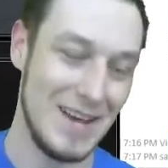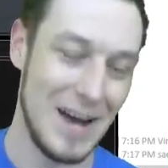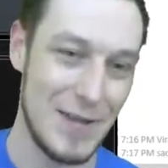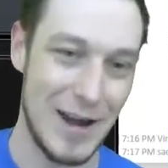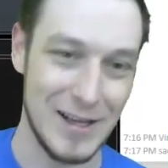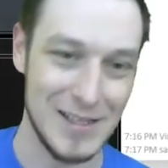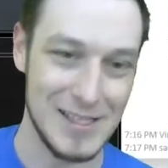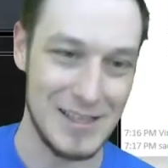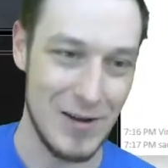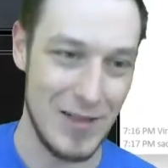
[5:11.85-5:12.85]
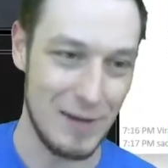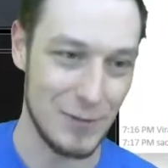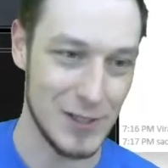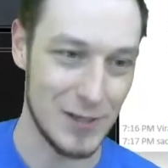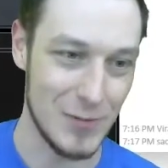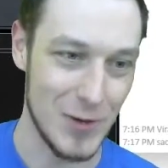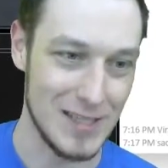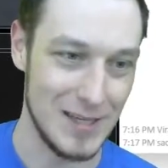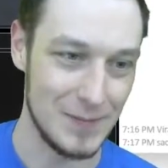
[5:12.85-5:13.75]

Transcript: I thought I could snare that for some reason.